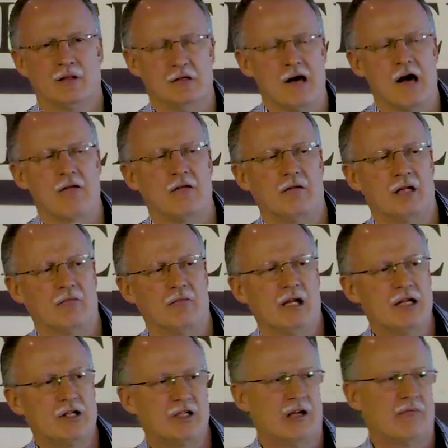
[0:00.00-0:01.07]
not only in
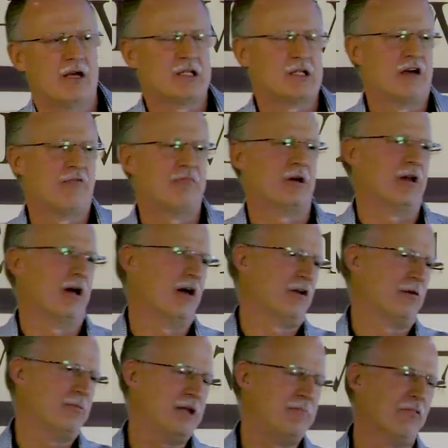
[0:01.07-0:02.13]
relation to myself, but
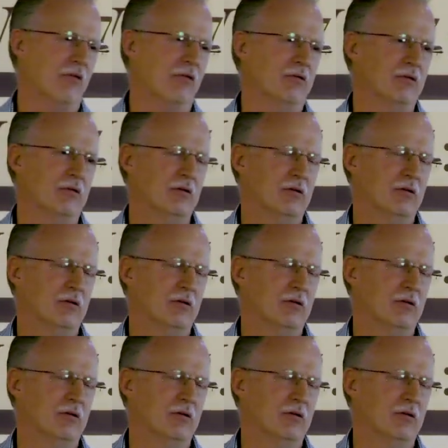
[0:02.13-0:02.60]
other people.